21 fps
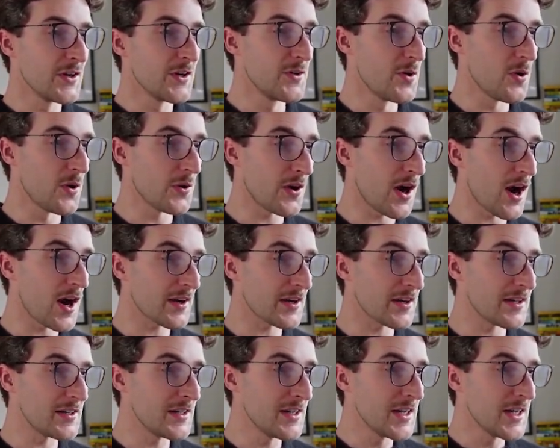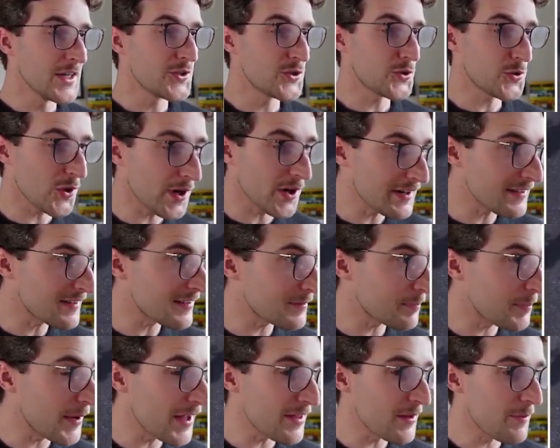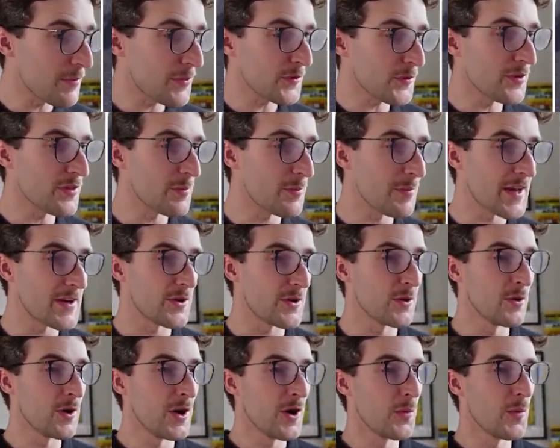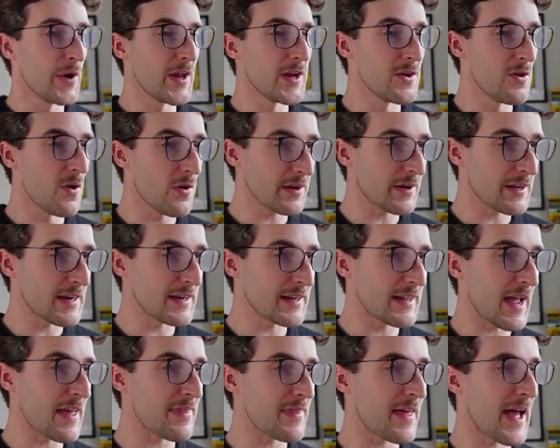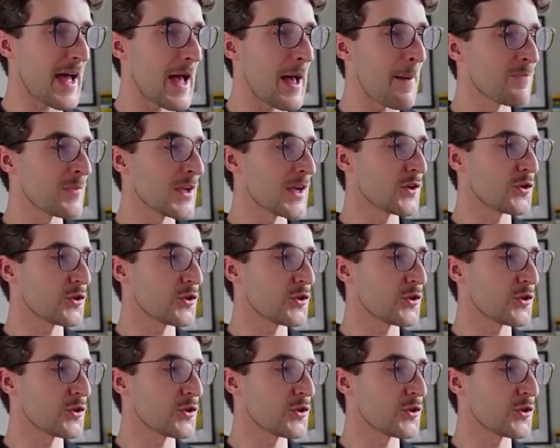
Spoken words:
Nordhagen trying to split them through the middle. We're not going to get there.